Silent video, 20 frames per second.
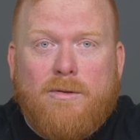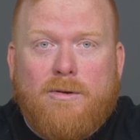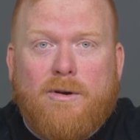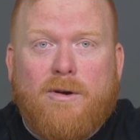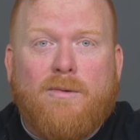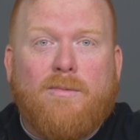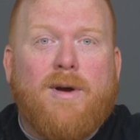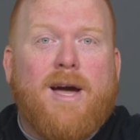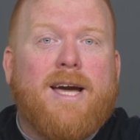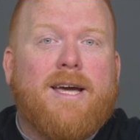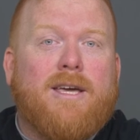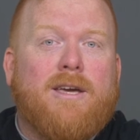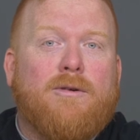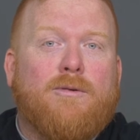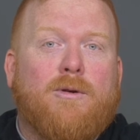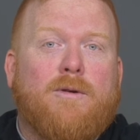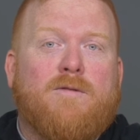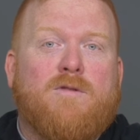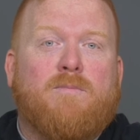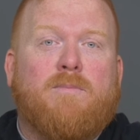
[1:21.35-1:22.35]
There are racking
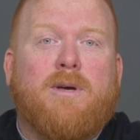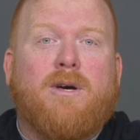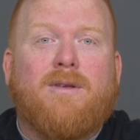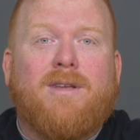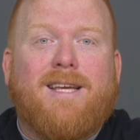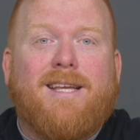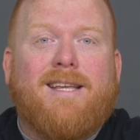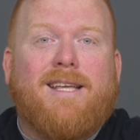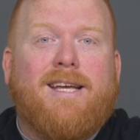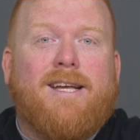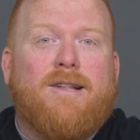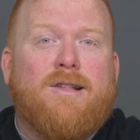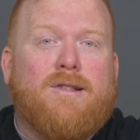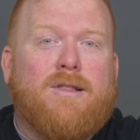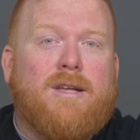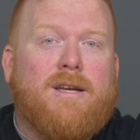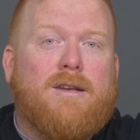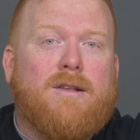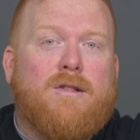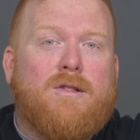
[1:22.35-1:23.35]
grooves built in
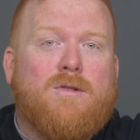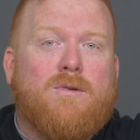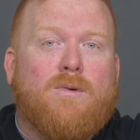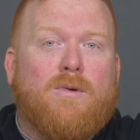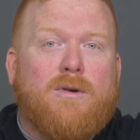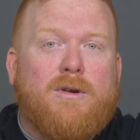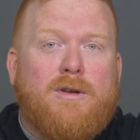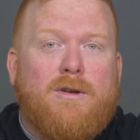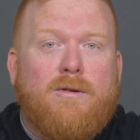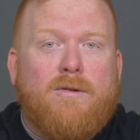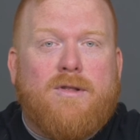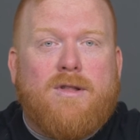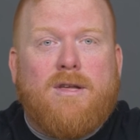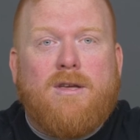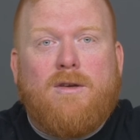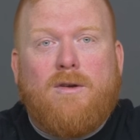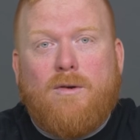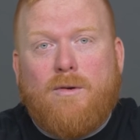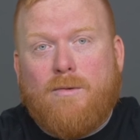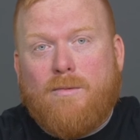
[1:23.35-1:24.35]
easily to store
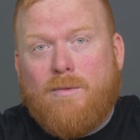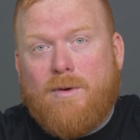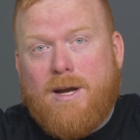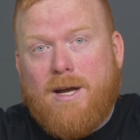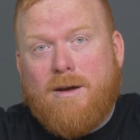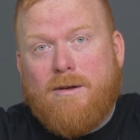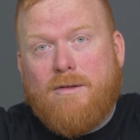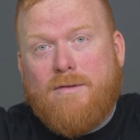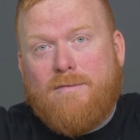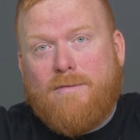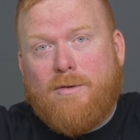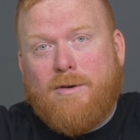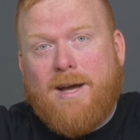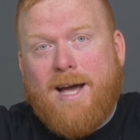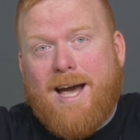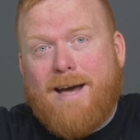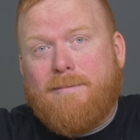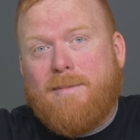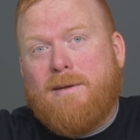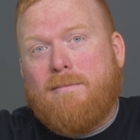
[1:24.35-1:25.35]
using your rails for
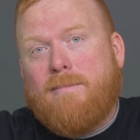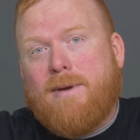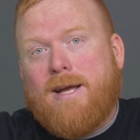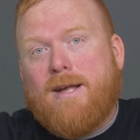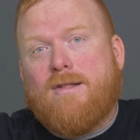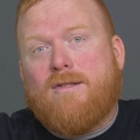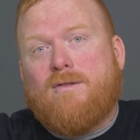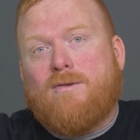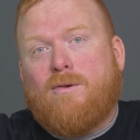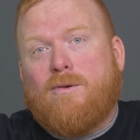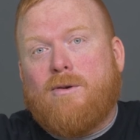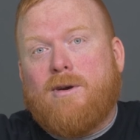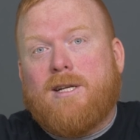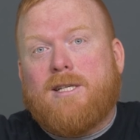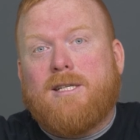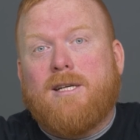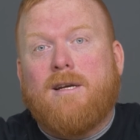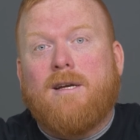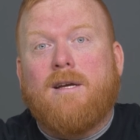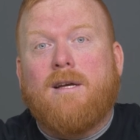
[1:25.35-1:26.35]
cabinet-based
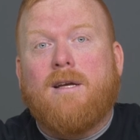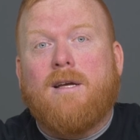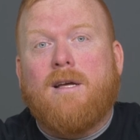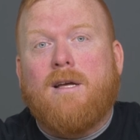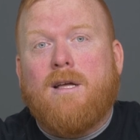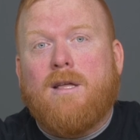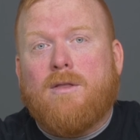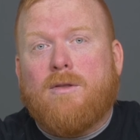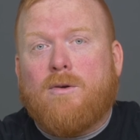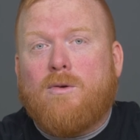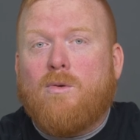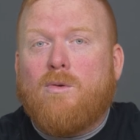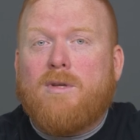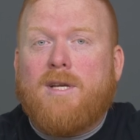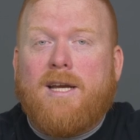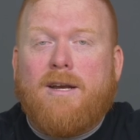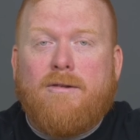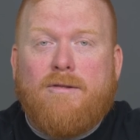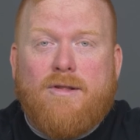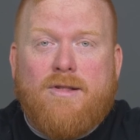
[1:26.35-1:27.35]
storage. The
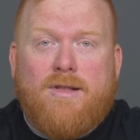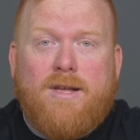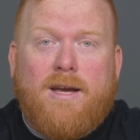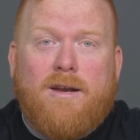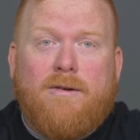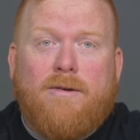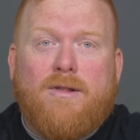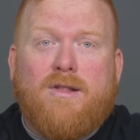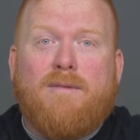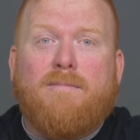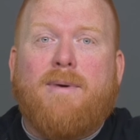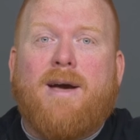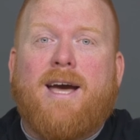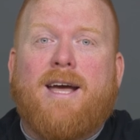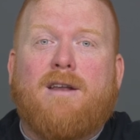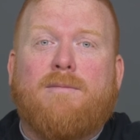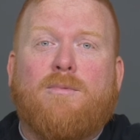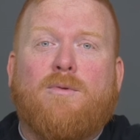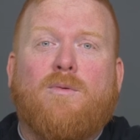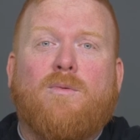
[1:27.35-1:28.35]
Cooltainer Systainer is
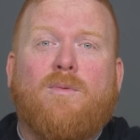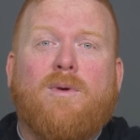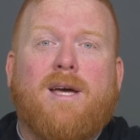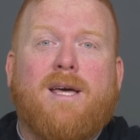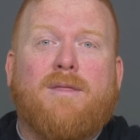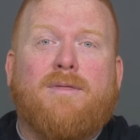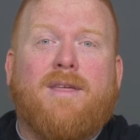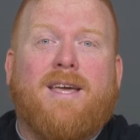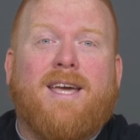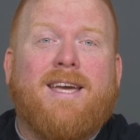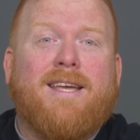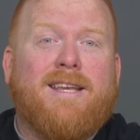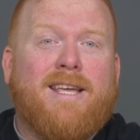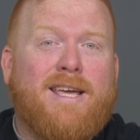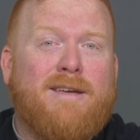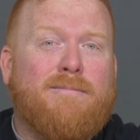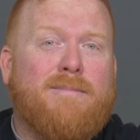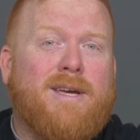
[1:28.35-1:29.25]
compatible with and can